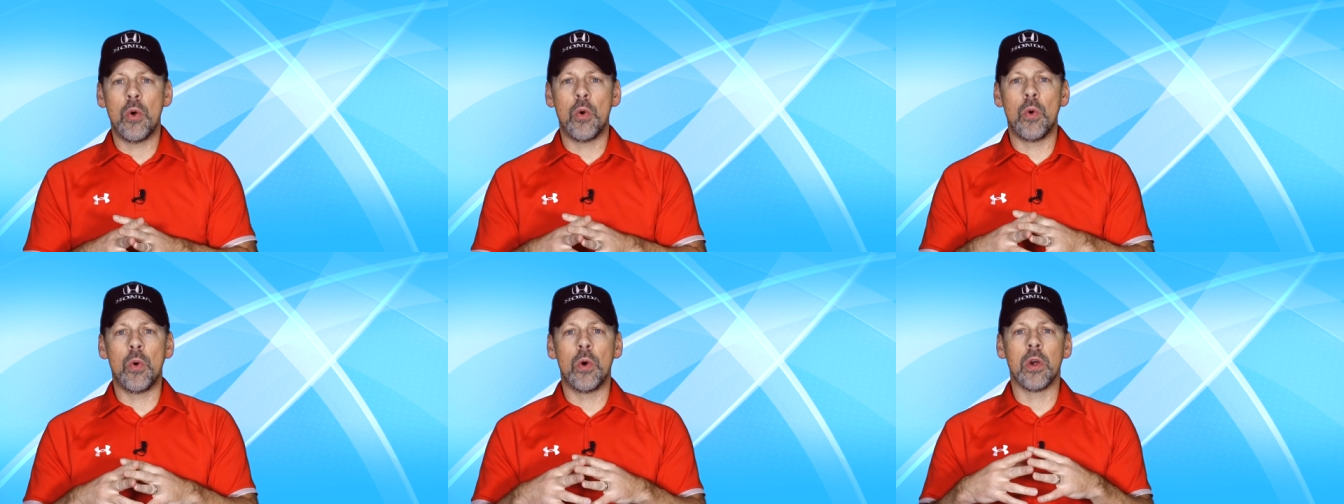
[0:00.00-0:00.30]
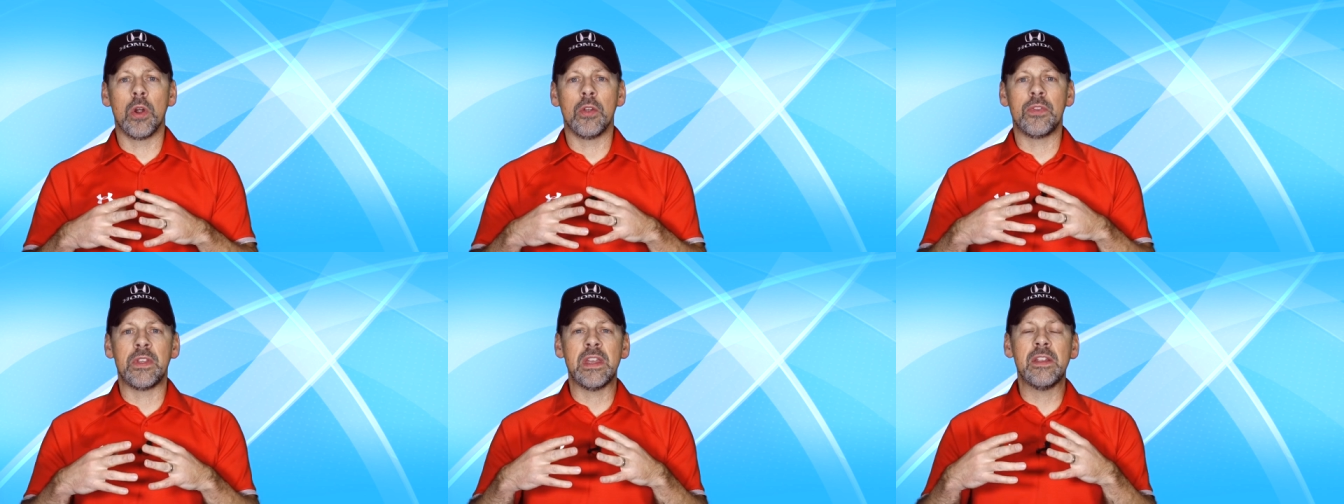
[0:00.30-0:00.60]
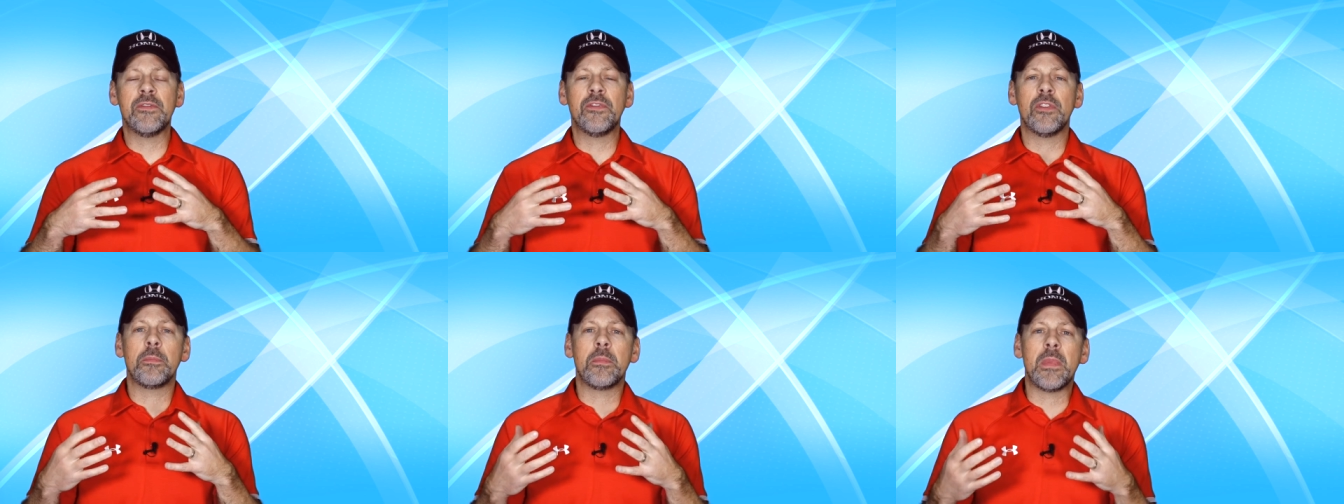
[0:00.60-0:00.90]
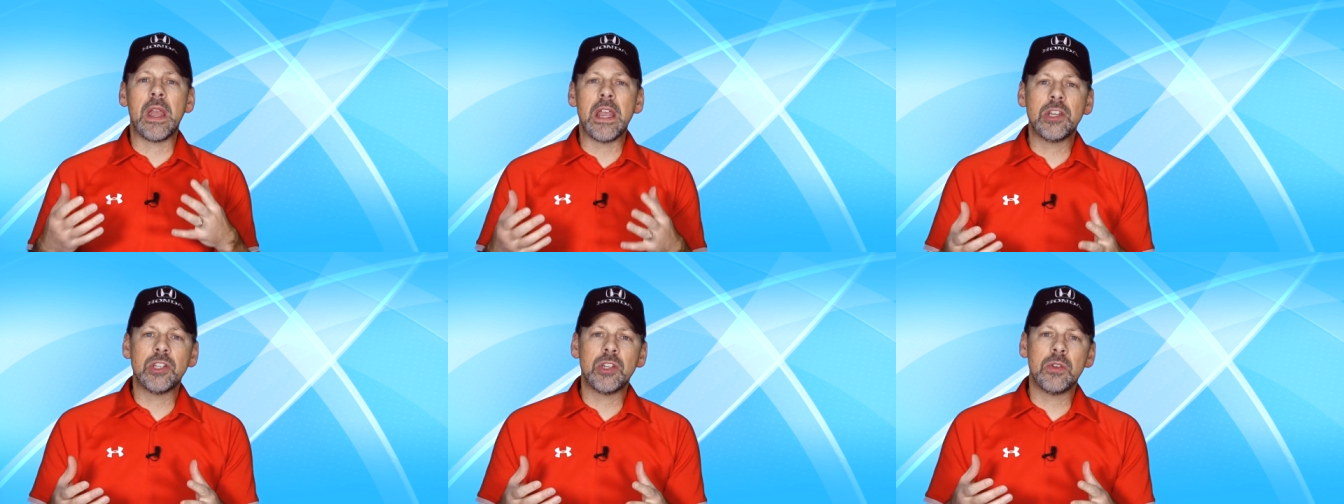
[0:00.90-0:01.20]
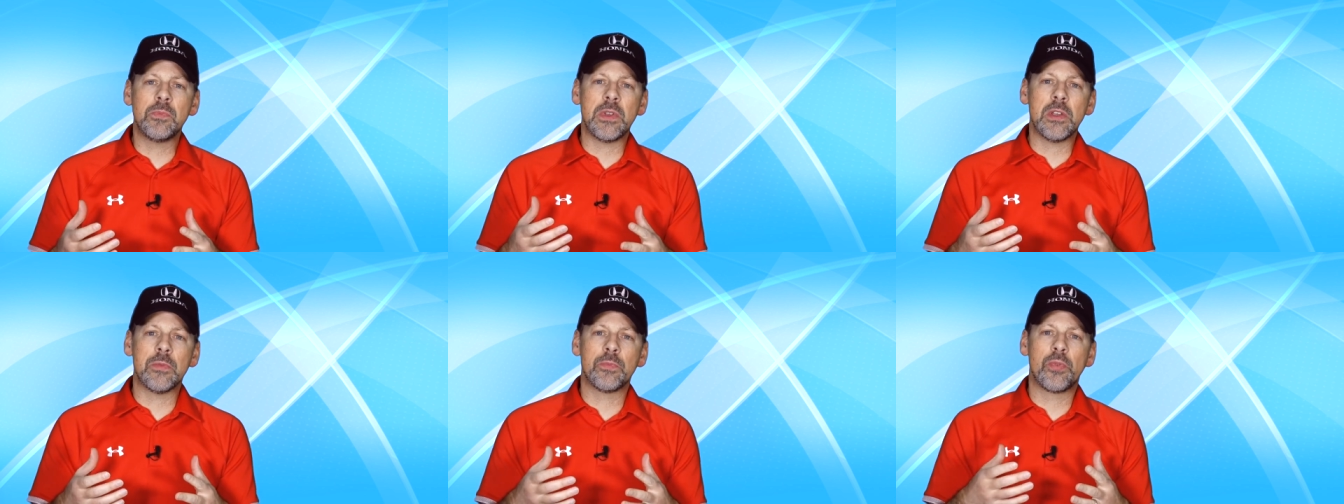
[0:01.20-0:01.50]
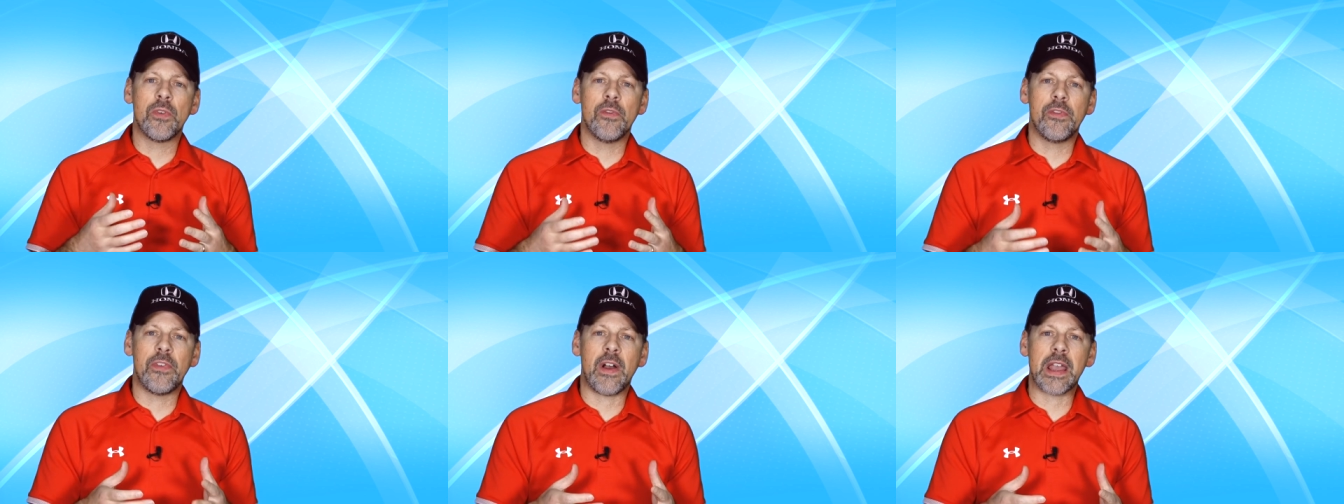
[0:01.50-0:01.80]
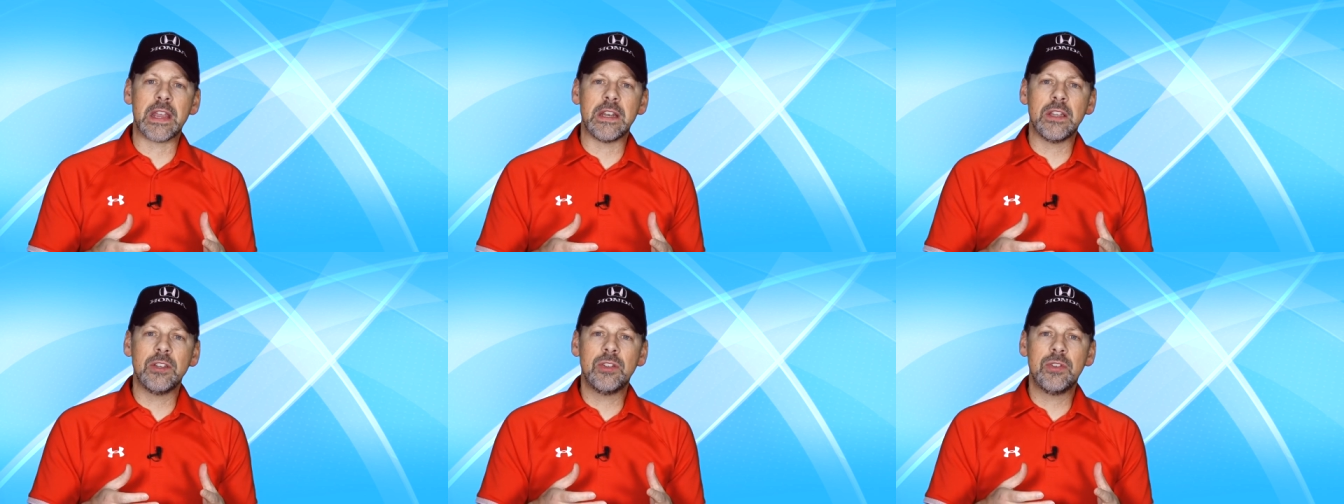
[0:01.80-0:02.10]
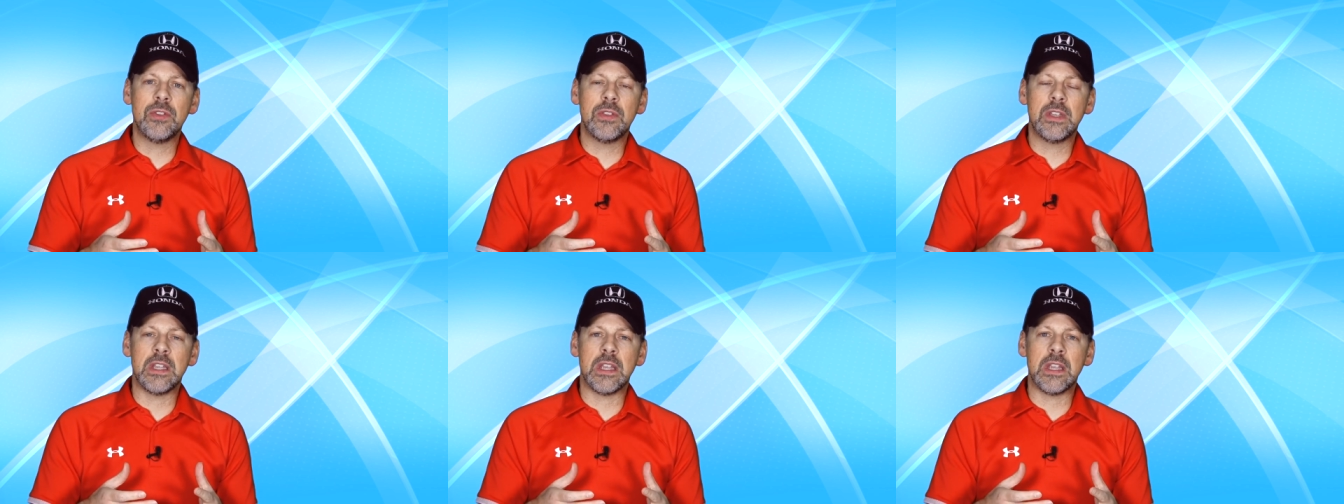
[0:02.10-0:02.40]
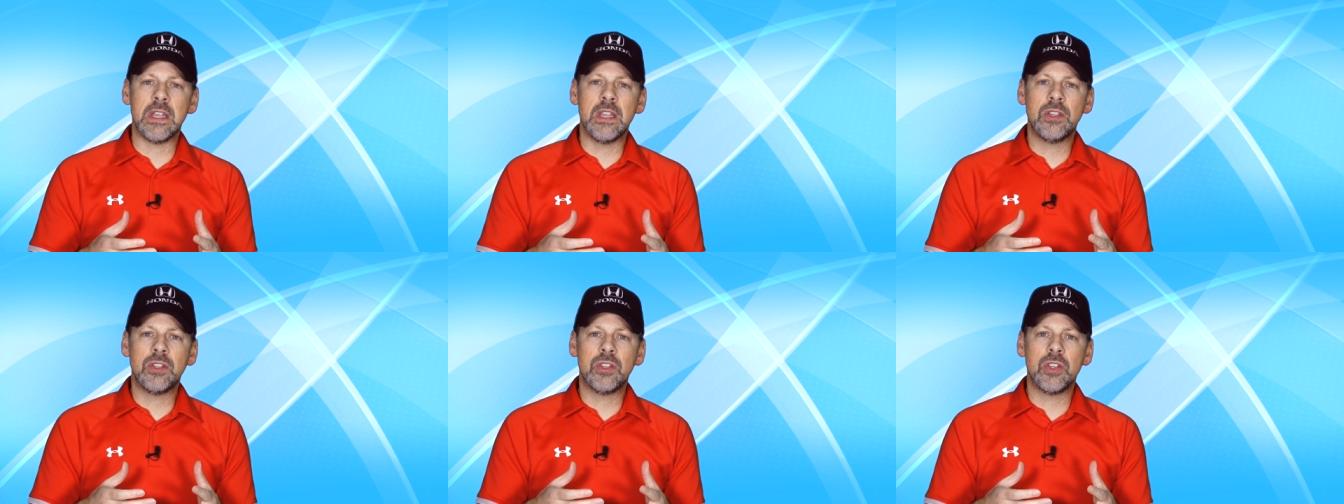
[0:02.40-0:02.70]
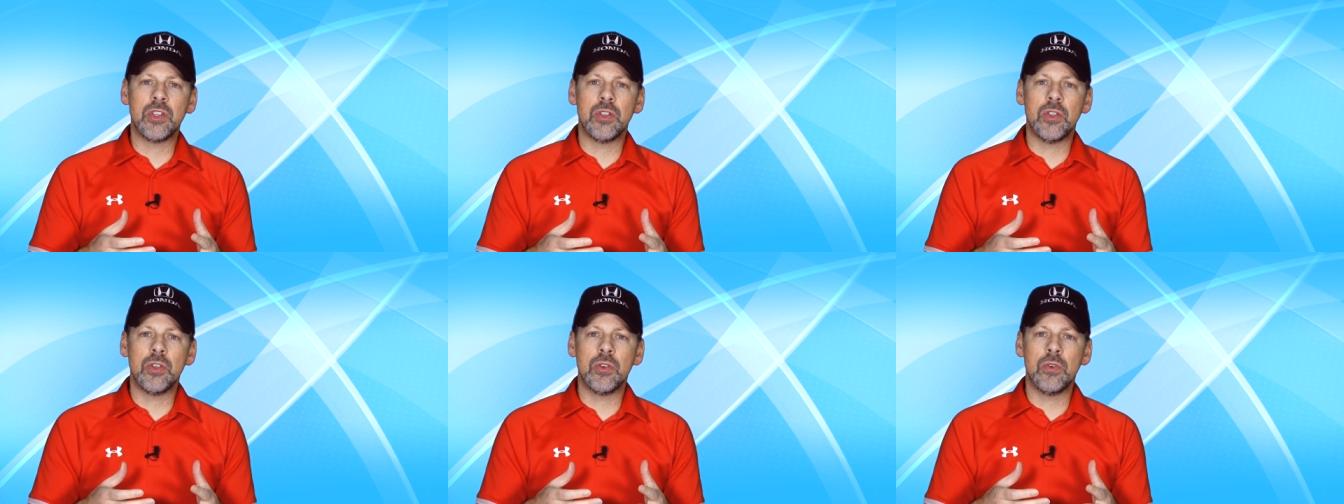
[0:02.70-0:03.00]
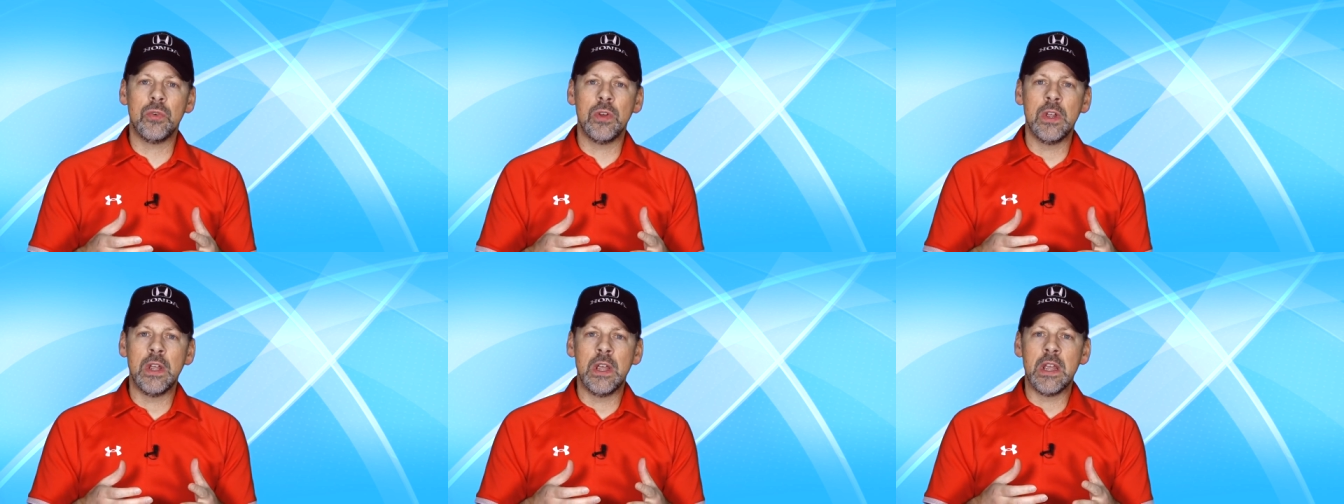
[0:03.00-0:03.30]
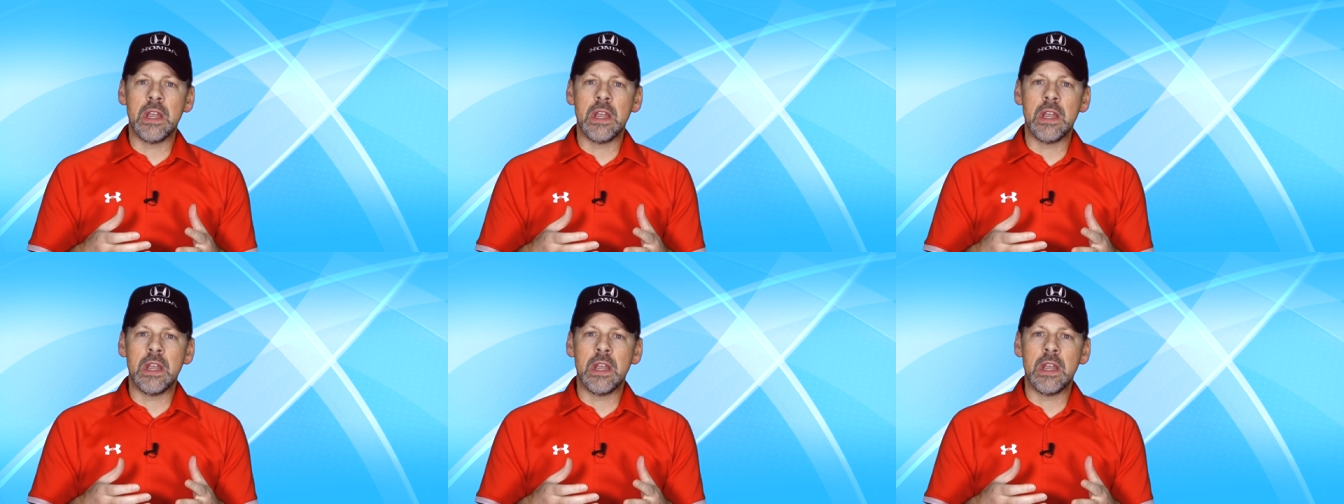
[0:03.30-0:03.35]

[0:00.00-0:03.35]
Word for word: or the information being provided to the ECU